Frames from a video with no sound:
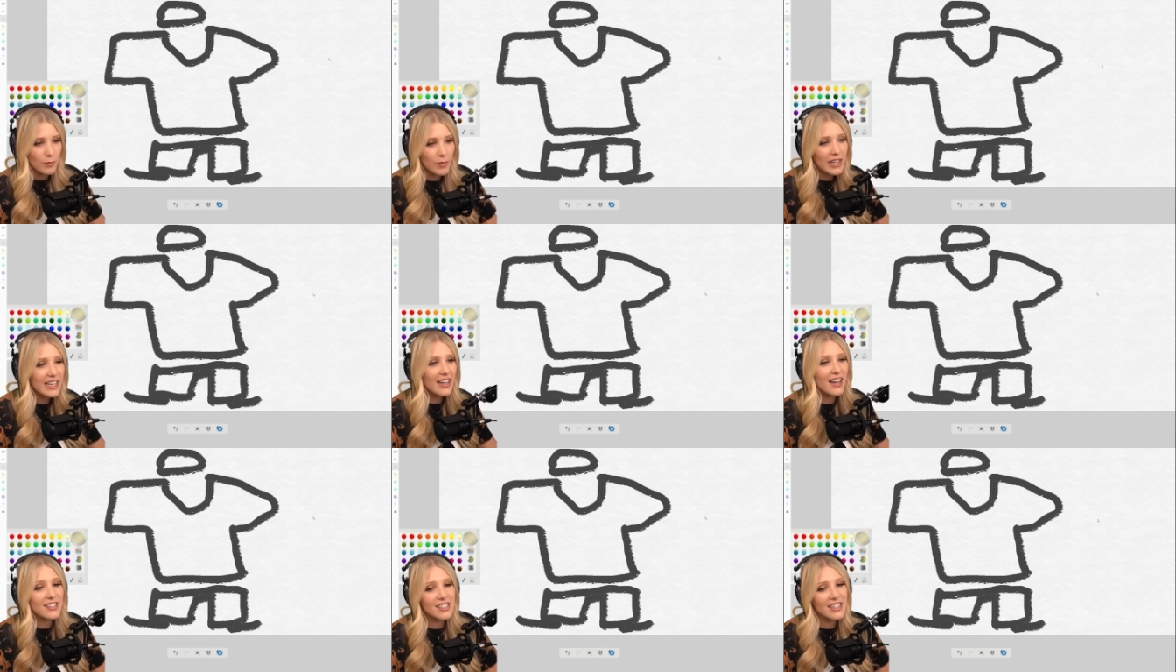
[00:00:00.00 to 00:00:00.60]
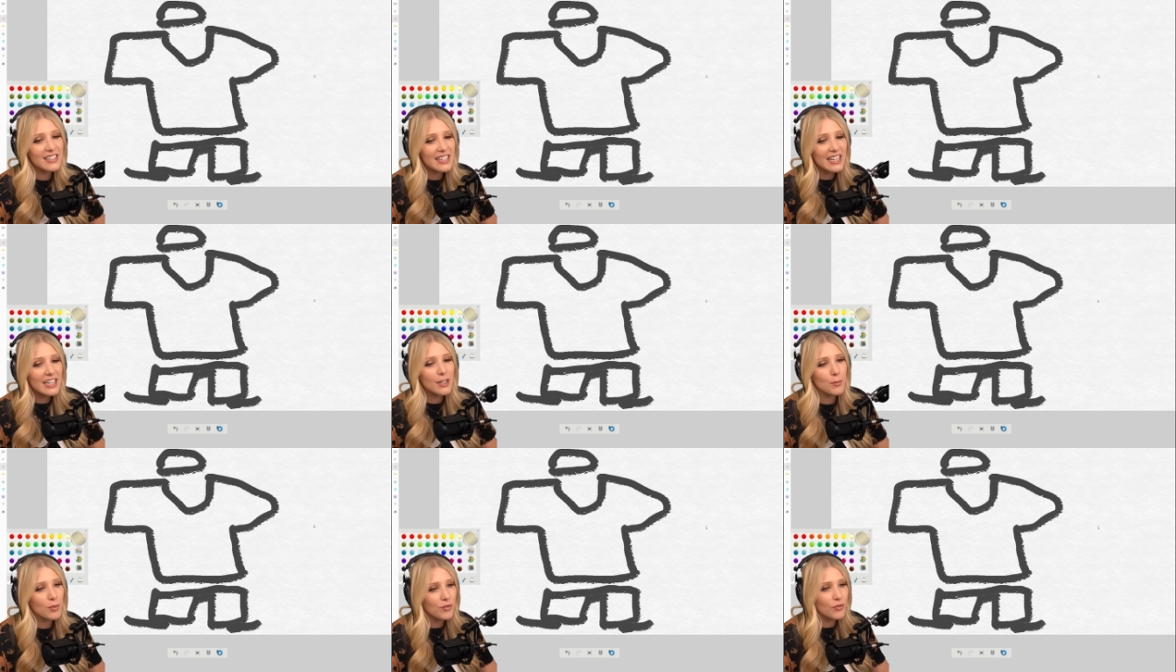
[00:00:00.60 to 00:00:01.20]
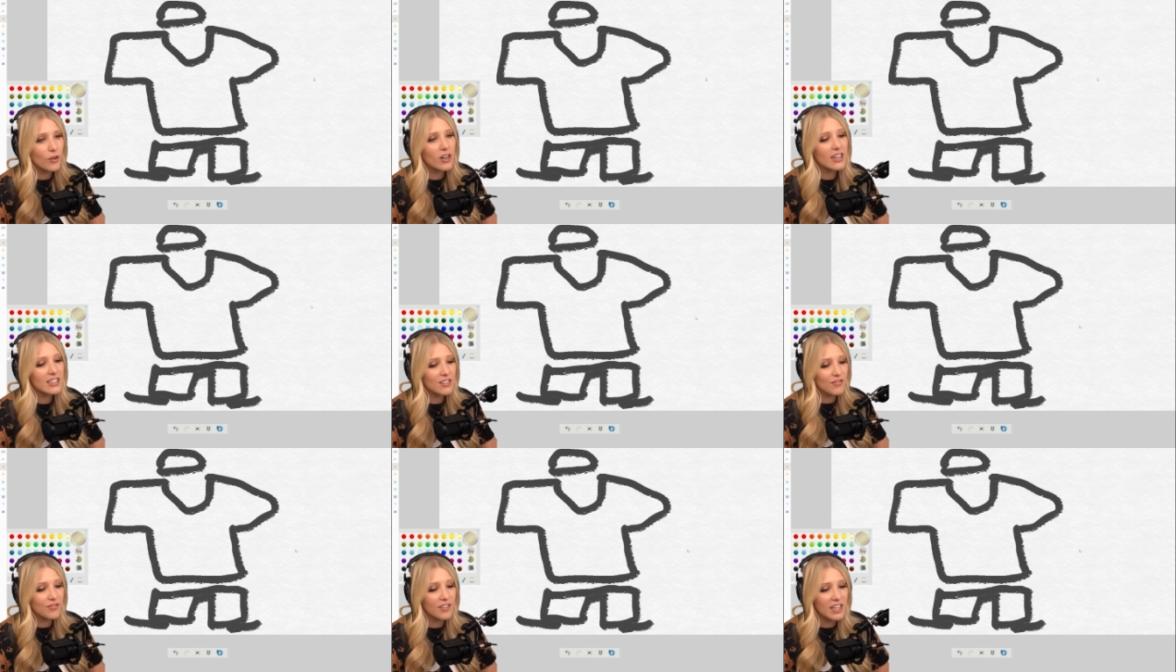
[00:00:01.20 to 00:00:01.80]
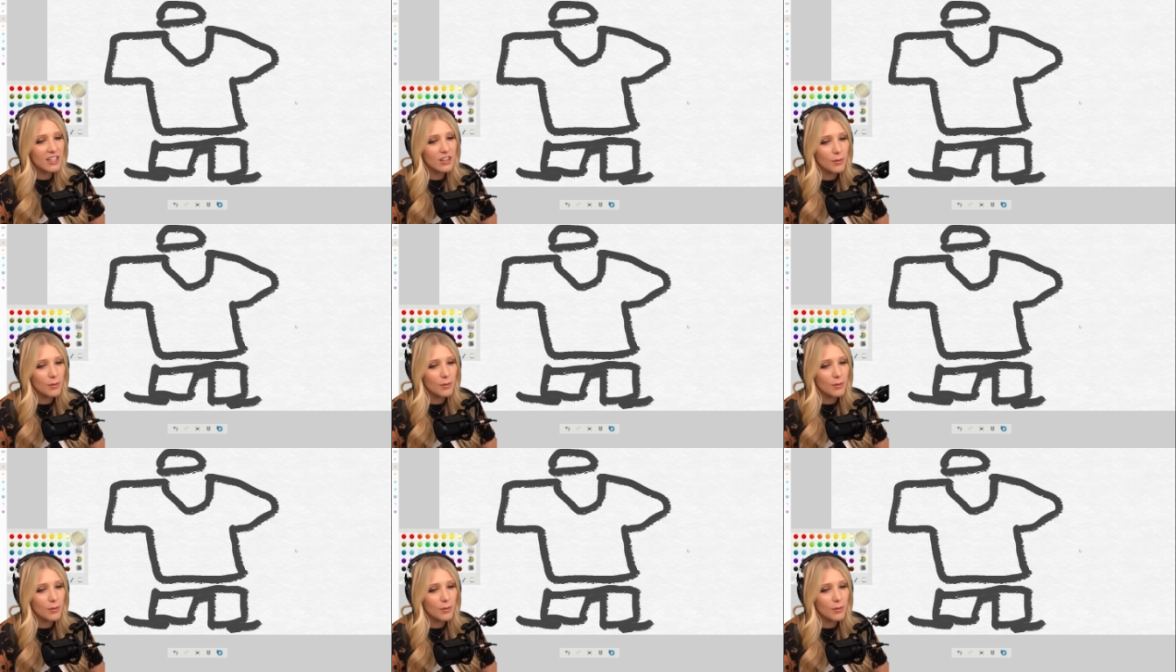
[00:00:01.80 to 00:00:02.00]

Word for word: Because I need it before I defeat the